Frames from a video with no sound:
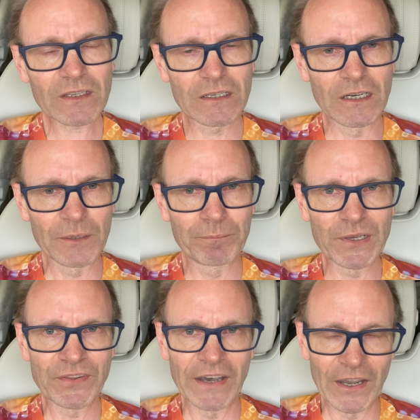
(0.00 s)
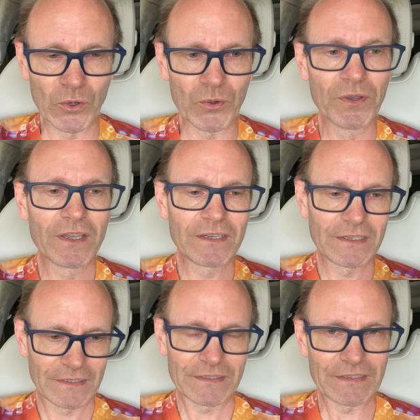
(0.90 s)
But now
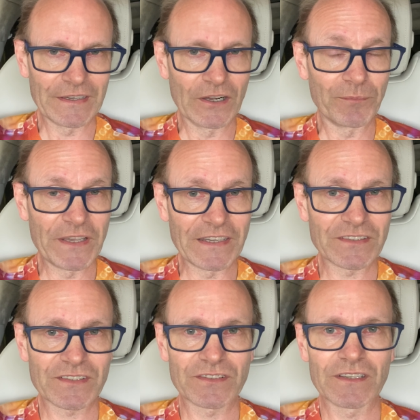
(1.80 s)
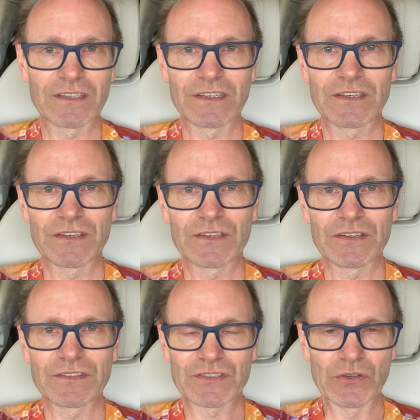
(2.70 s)
it updates
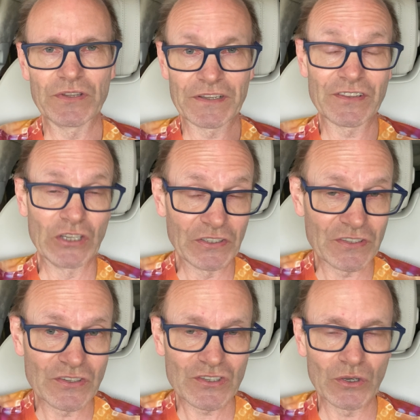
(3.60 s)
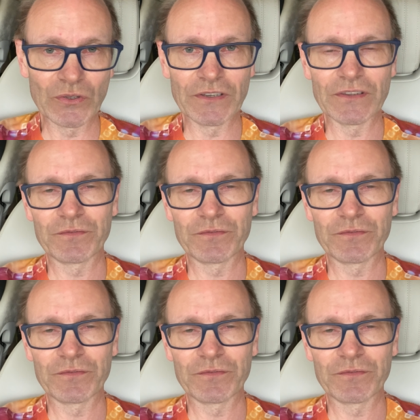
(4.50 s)
so that it doesn't show that the